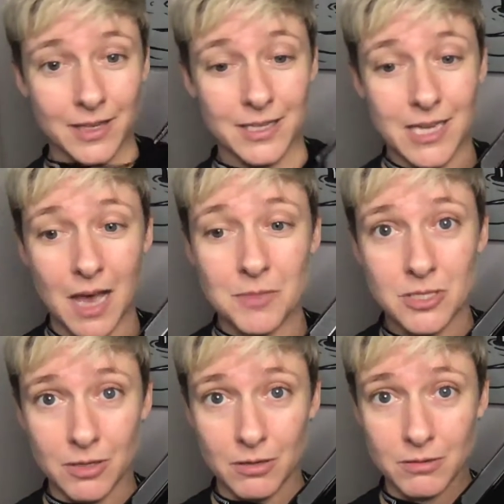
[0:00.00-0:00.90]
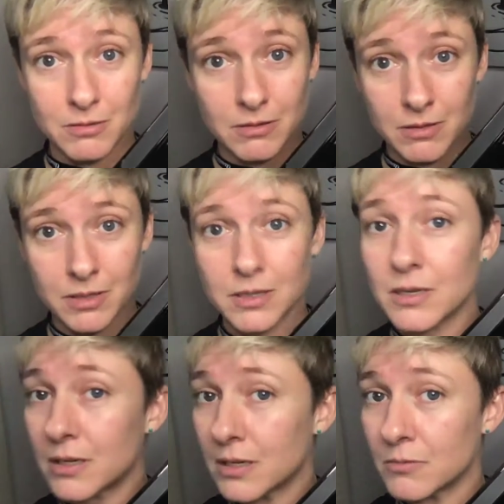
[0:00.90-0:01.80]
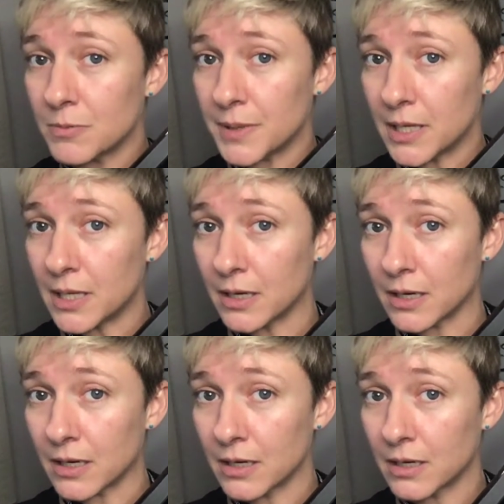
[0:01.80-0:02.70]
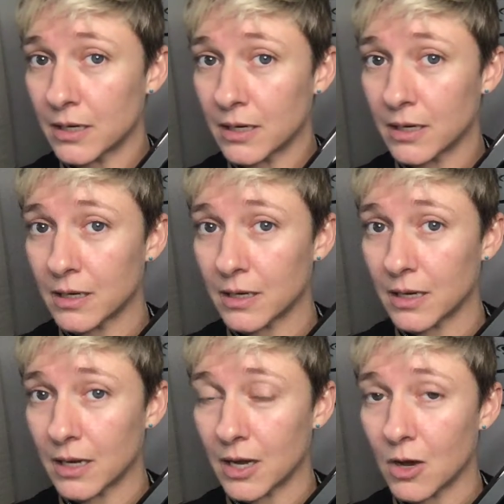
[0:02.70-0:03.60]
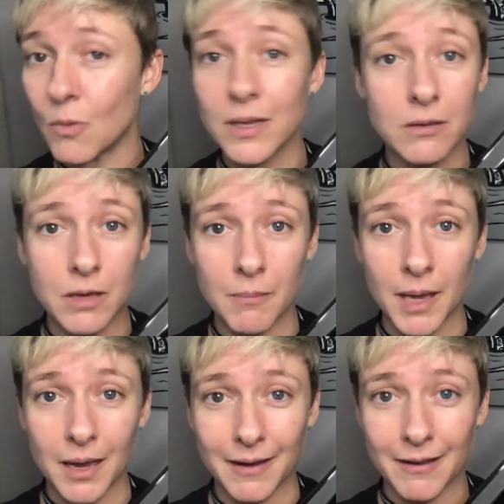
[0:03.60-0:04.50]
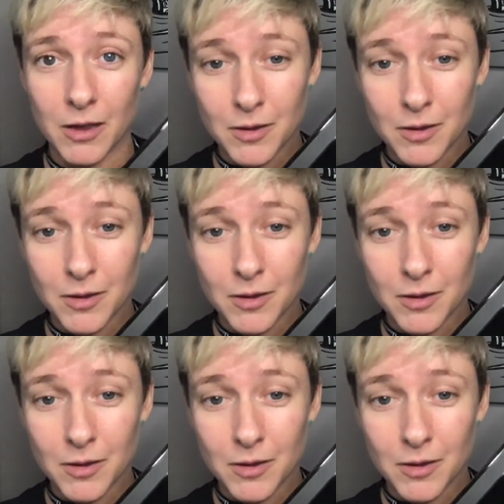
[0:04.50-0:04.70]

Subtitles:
automaton will be here when you get back.